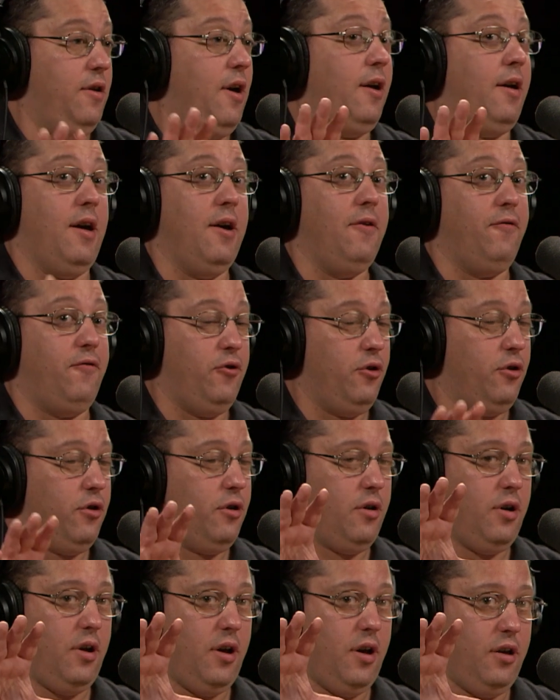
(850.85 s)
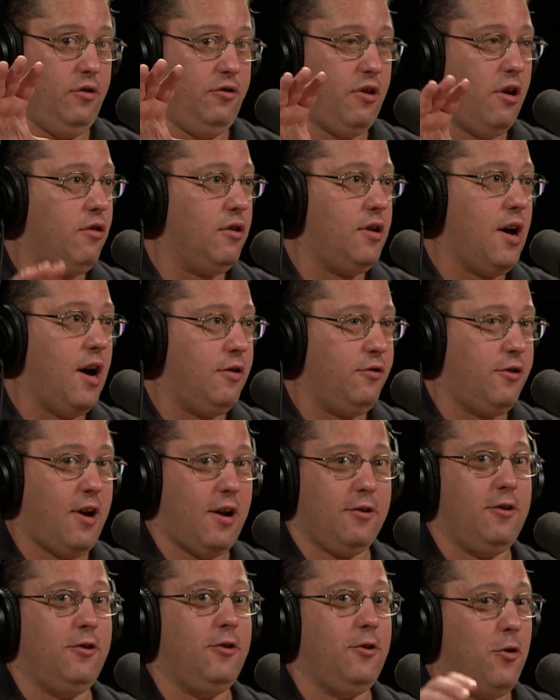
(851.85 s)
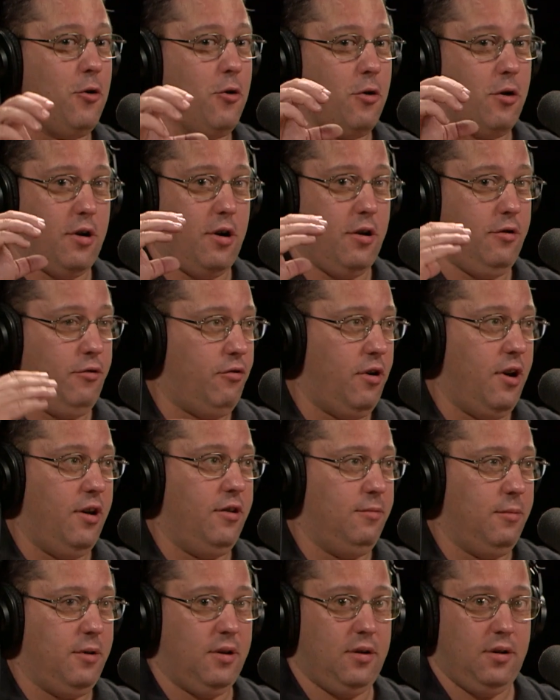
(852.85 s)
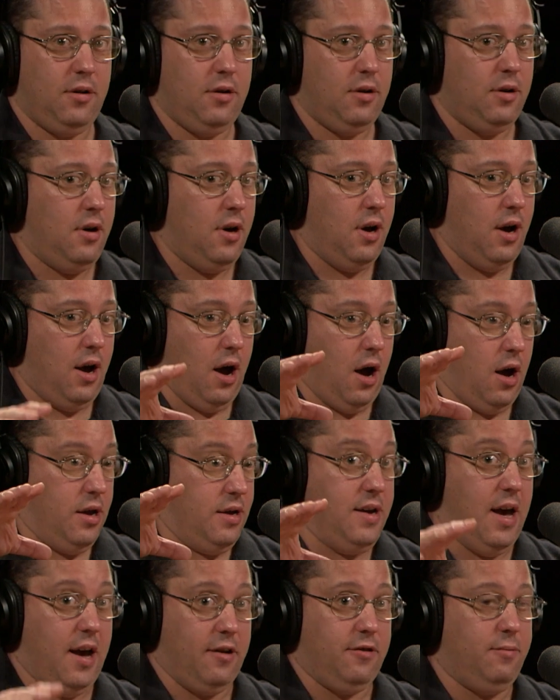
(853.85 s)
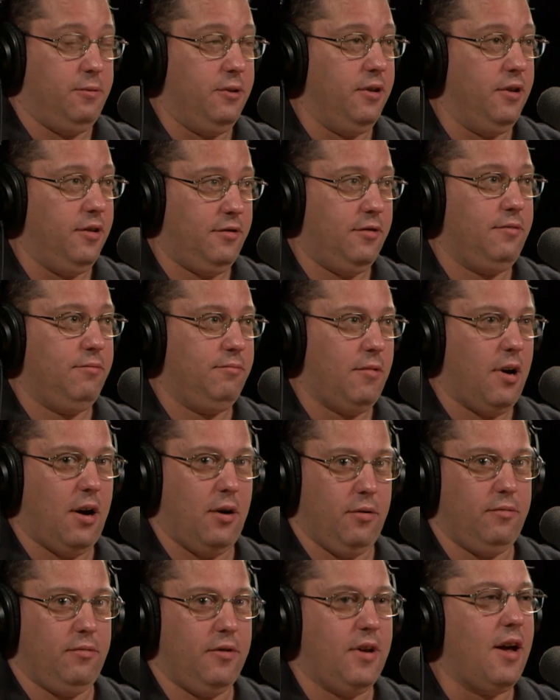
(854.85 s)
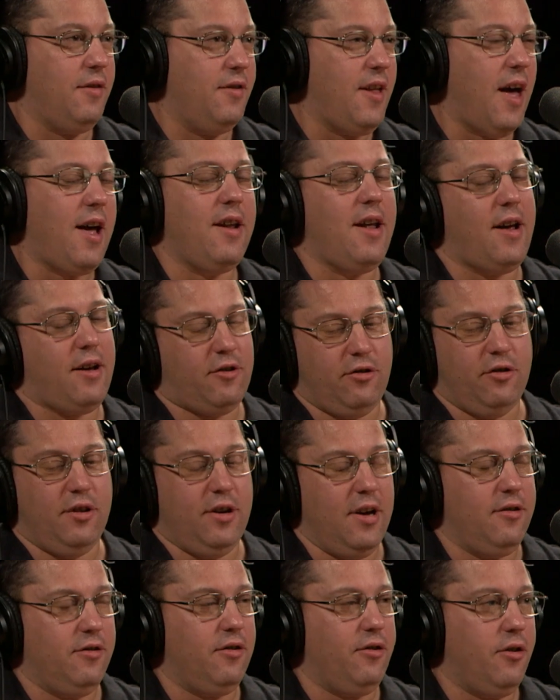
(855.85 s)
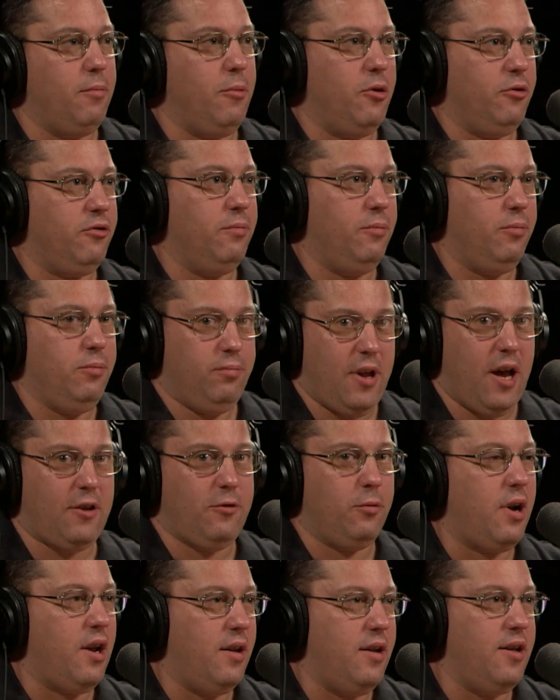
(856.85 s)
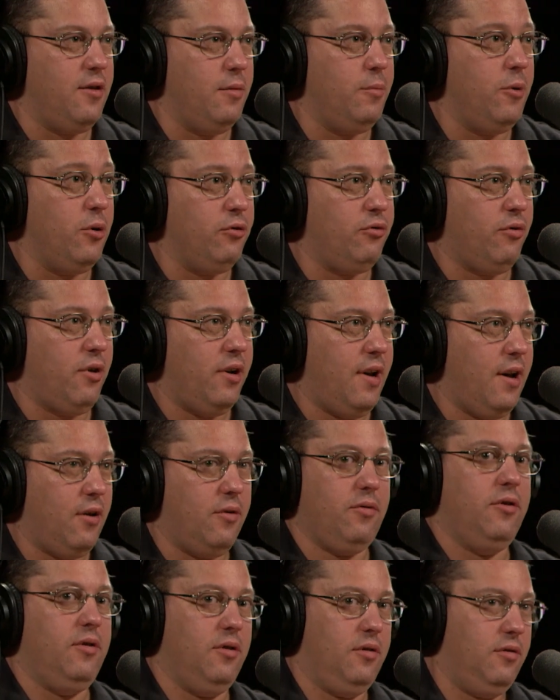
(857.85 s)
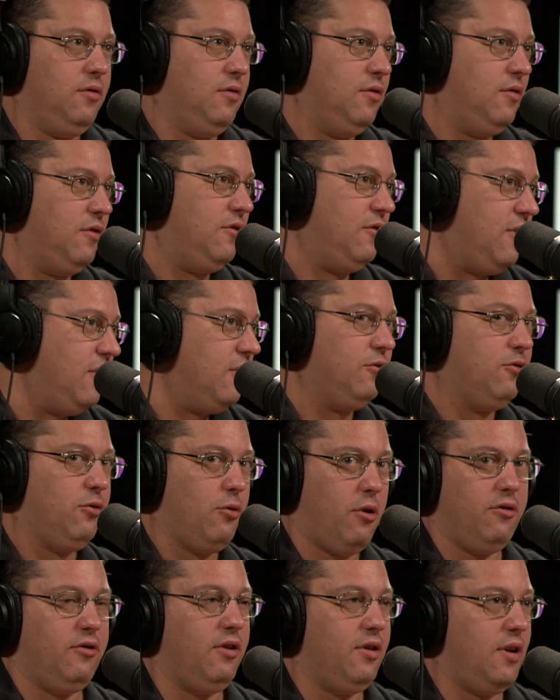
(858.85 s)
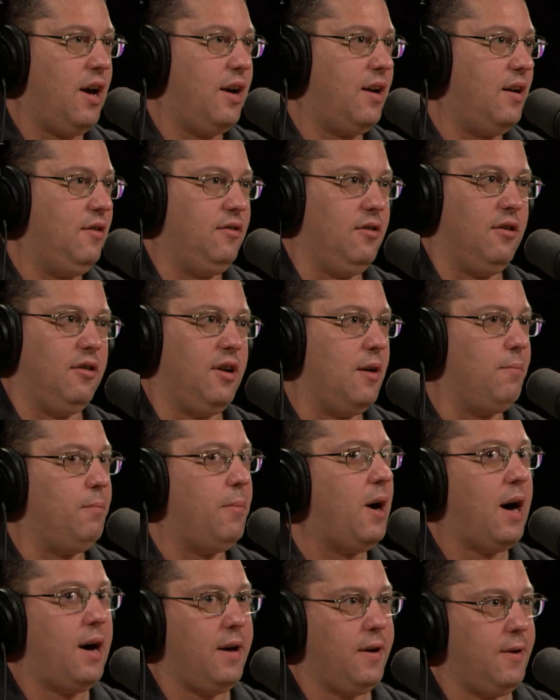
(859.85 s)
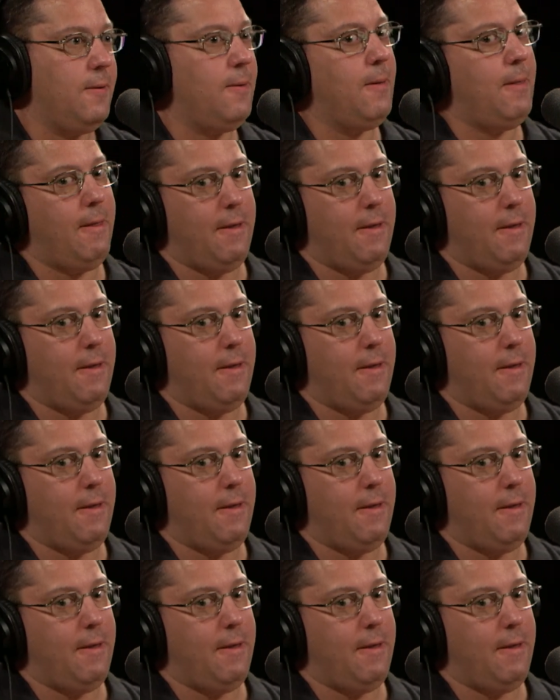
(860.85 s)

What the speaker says: If you're a general contractor or a tradesman, yes, please. That awesome. Actually is that's what I need the most right now. The deal sourcing, I can still get by.